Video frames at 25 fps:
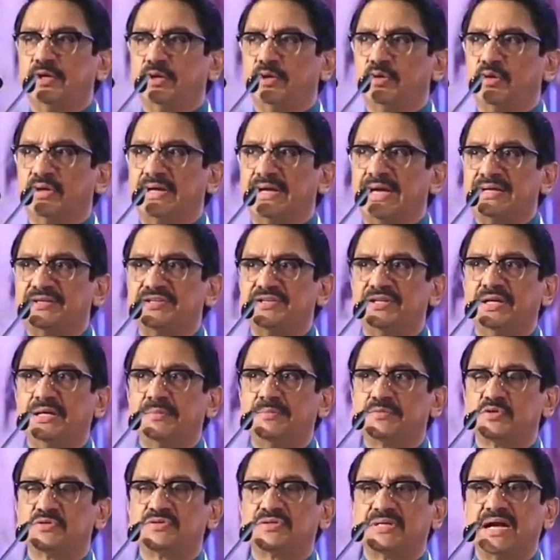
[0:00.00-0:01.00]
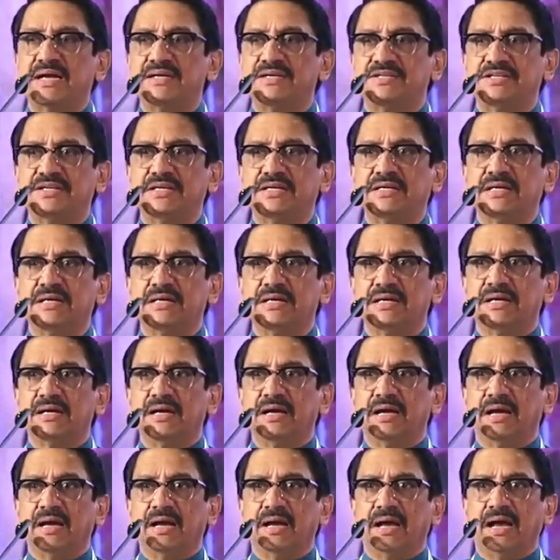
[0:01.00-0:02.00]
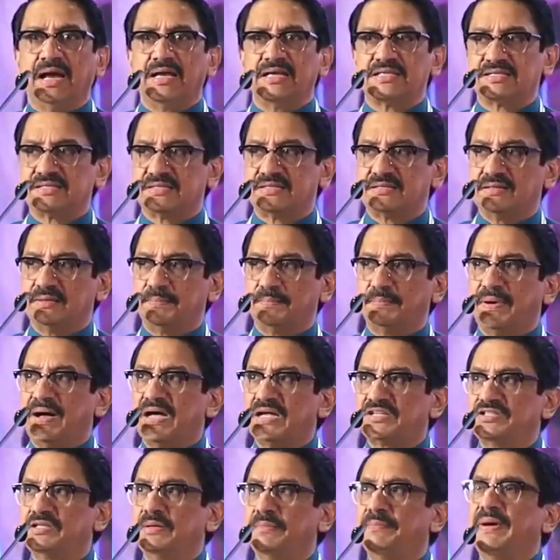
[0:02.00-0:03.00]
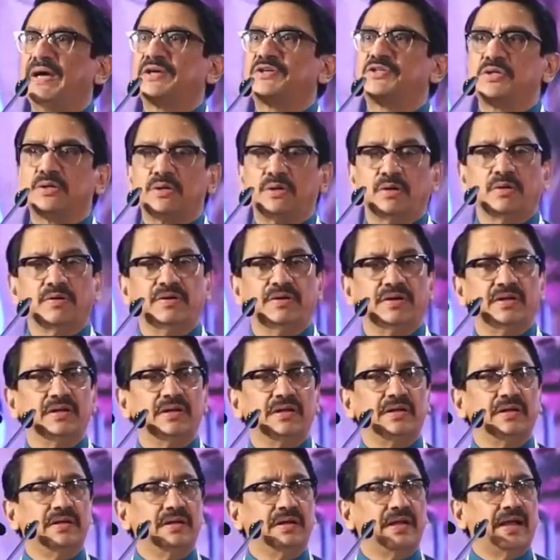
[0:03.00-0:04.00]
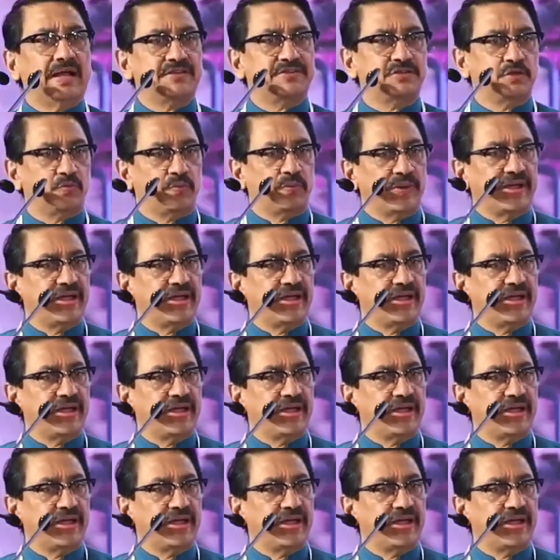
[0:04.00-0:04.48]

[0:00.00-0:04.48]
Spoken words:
KTM society has passed the baton, as it